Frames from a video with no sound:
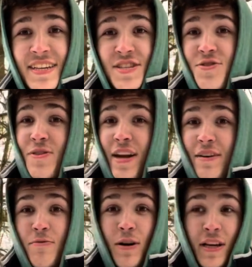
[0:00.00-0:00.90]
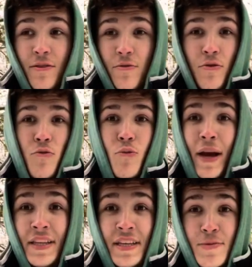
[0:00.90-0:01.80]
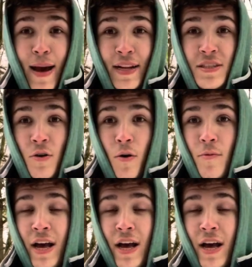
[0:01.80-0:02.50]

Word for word: so then it, when it regulates back to normal,